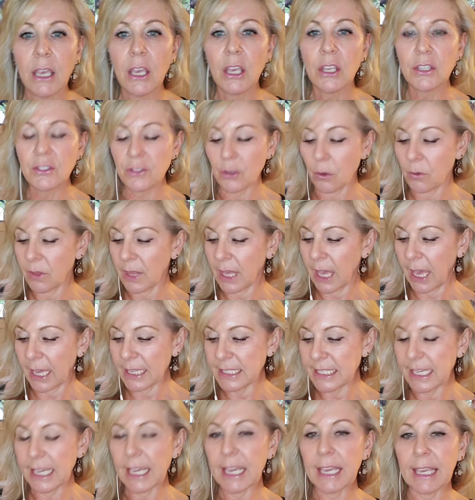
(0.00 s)
So the
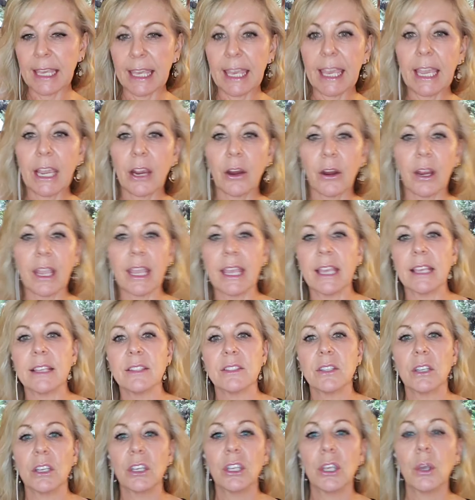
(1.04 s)
idea here is
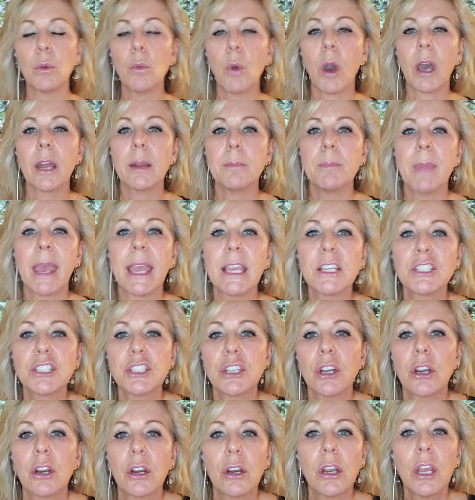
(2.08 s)
you want to make
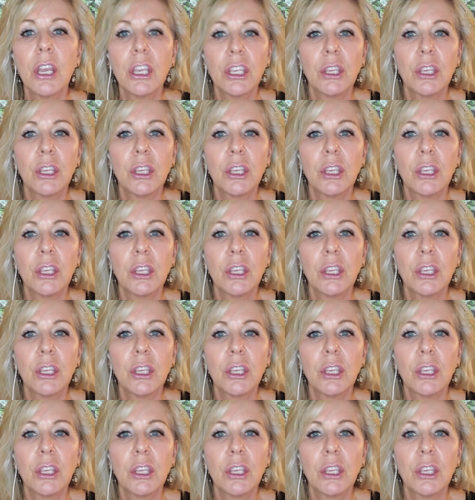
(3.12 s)
sure